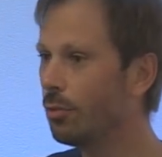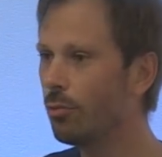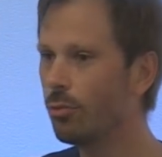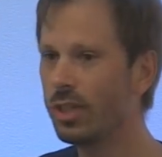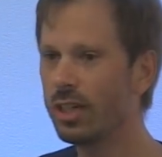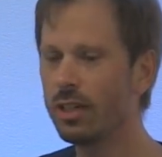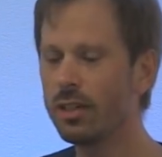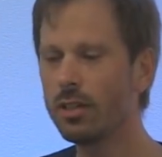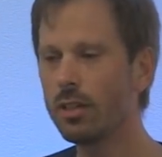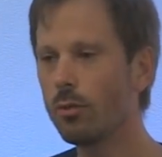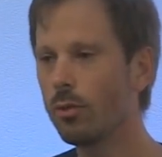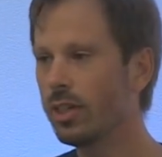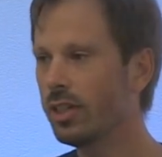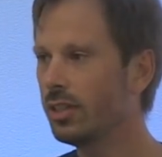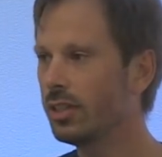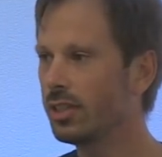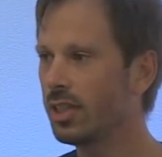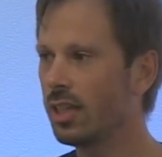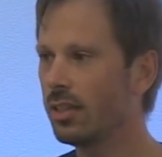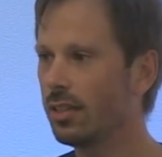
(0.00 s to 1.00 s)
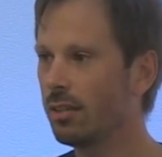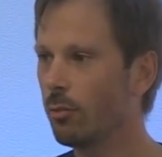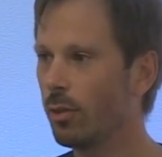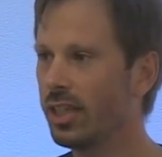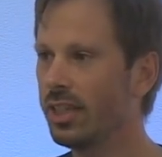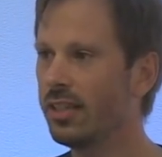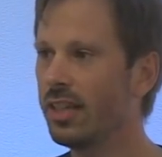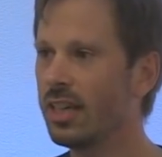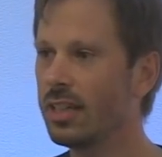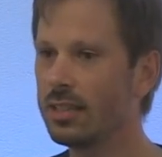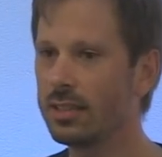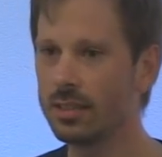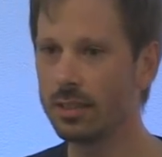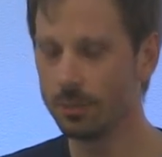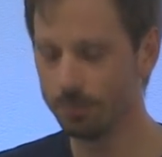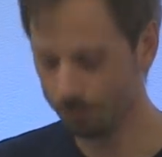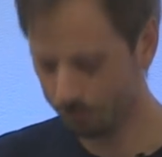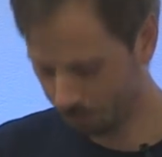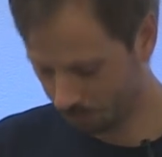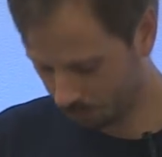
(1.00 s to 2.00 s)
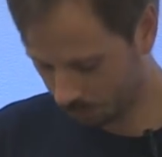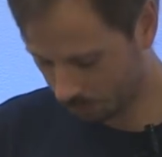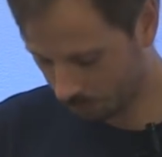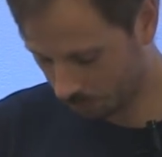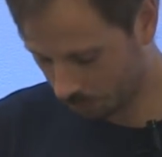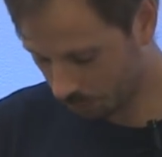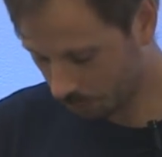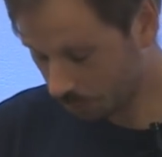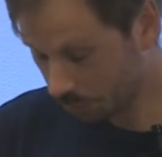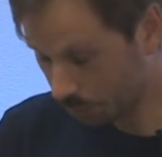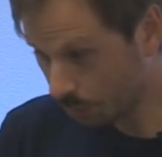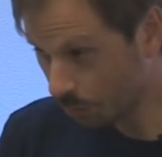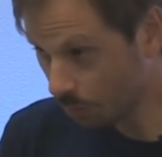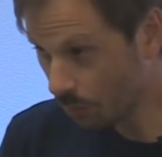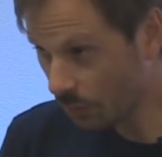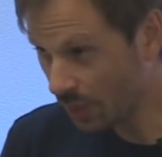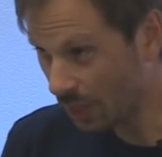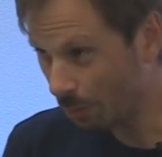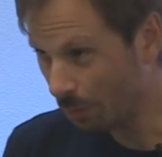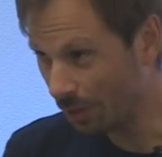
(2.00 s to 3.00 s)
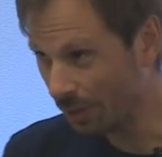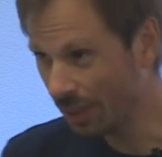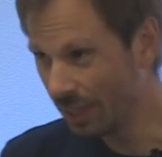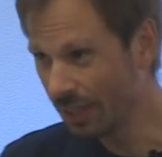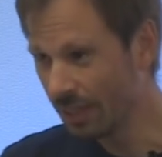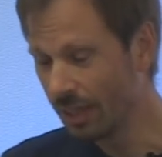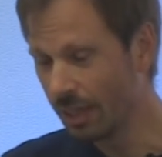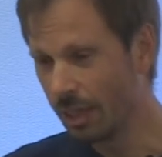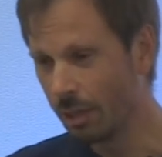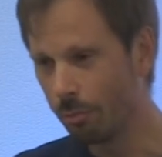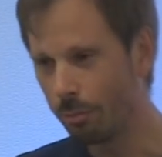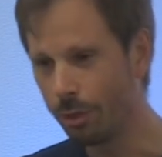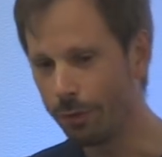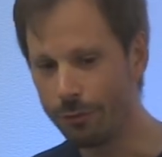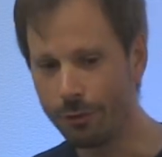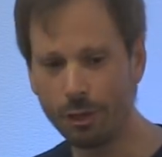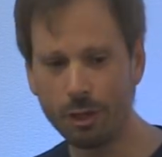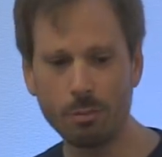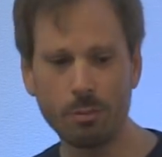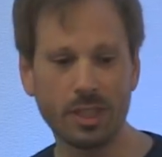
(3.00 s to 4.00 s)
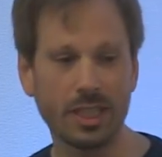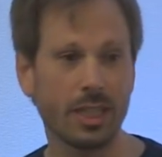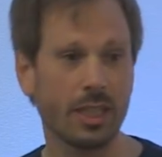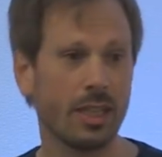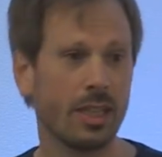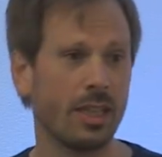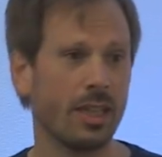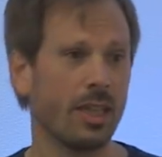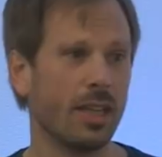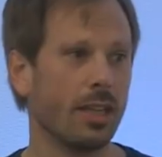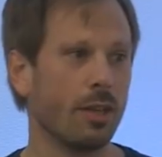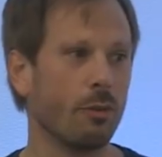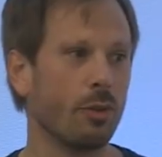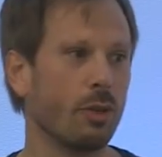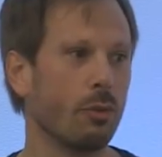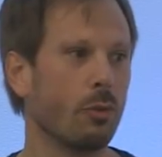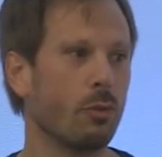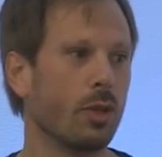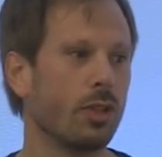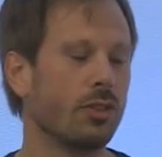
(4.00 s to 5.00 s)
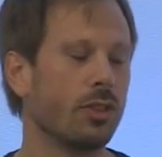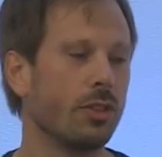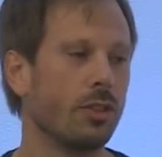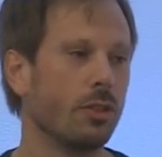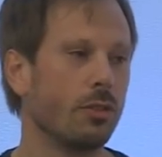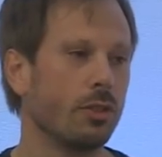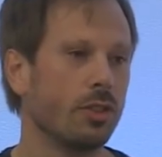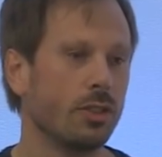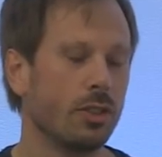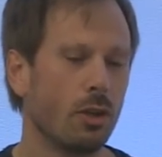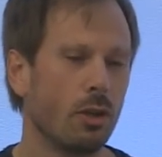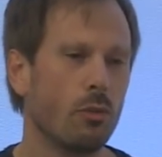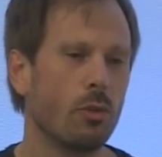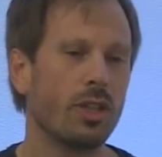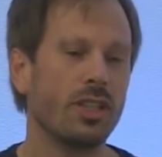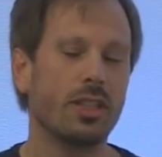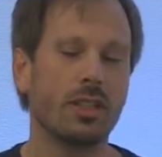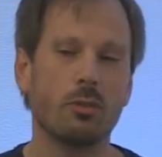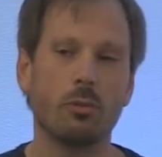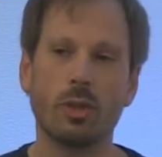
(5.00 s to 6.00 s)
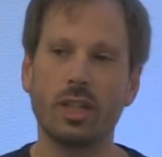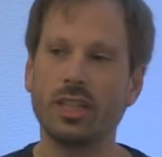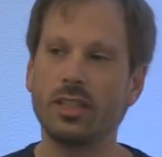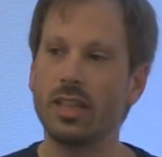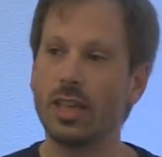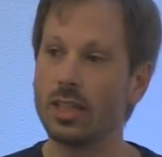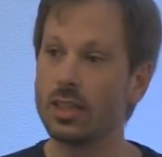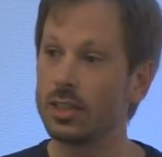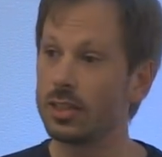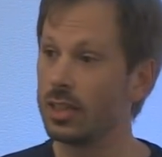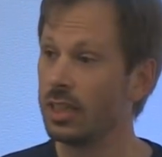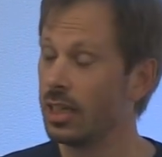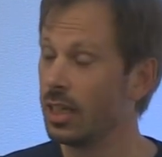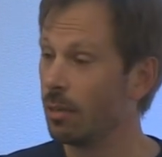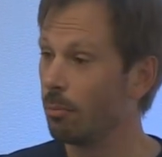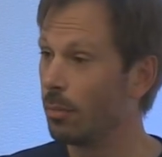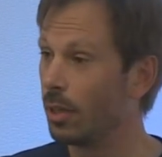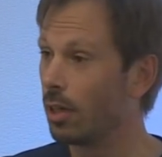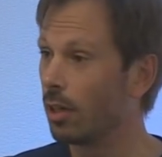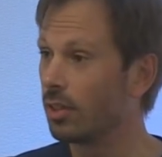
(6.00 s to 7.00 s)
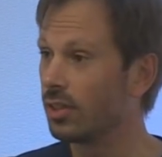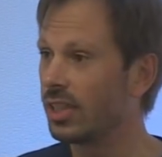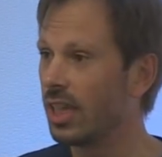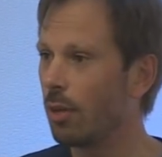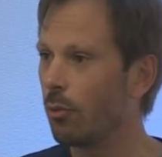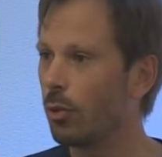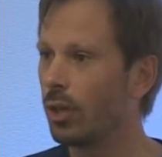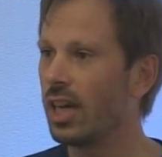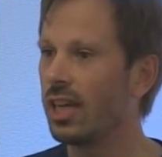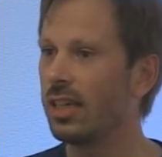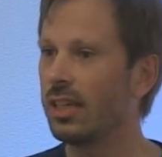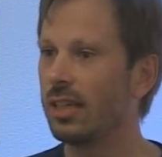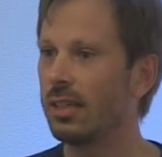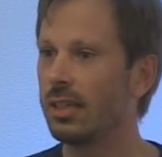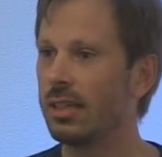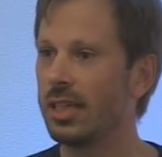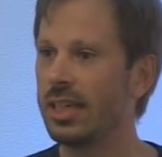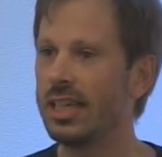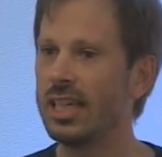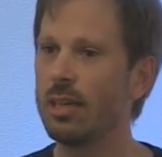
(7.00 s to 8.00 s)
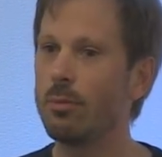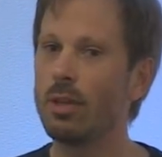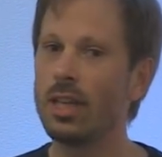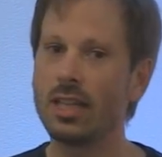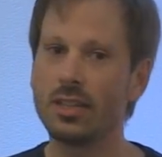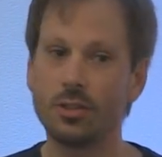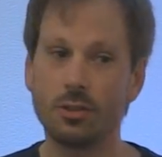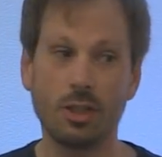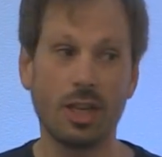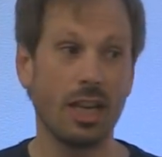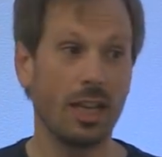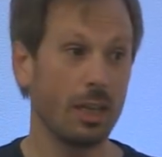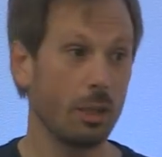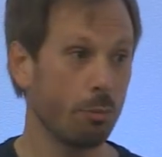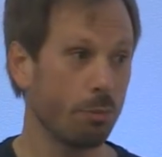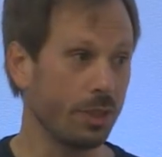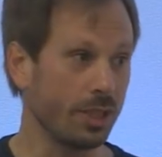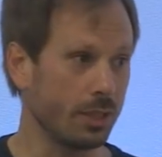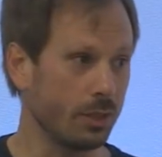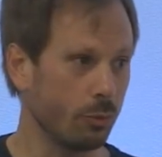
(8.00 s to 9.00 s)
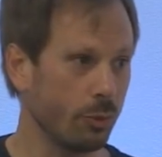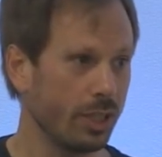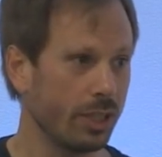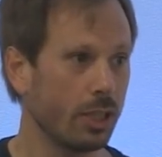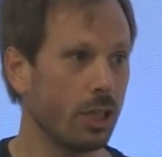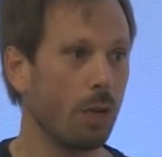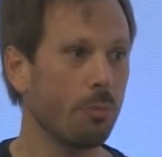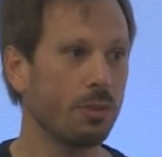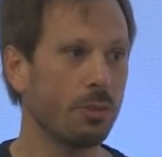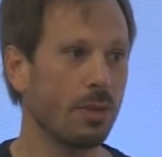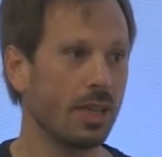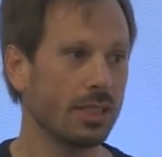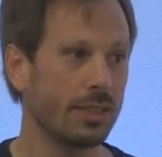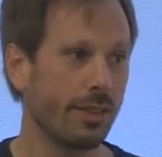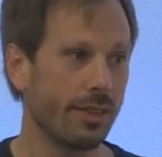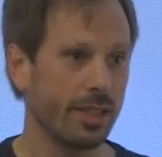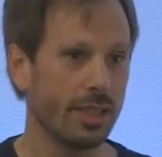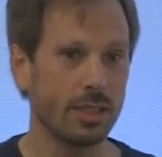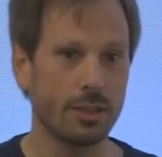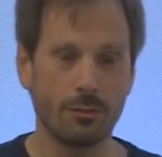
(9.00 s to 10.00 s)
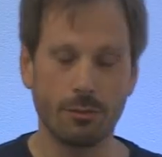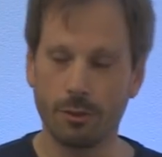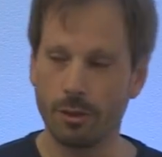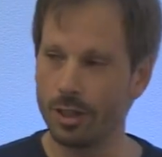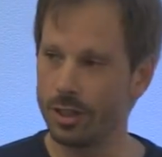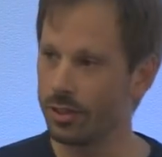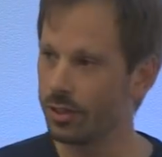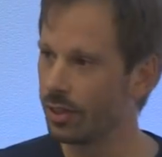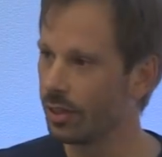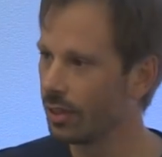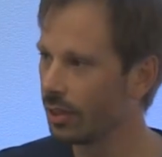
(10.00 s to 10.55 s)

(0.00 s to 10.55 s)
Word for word: We don't know what, it's, what it does. But preferably, we would want to do, know what it, what it does because that would uh, enable us to help it. We could optimize things for it.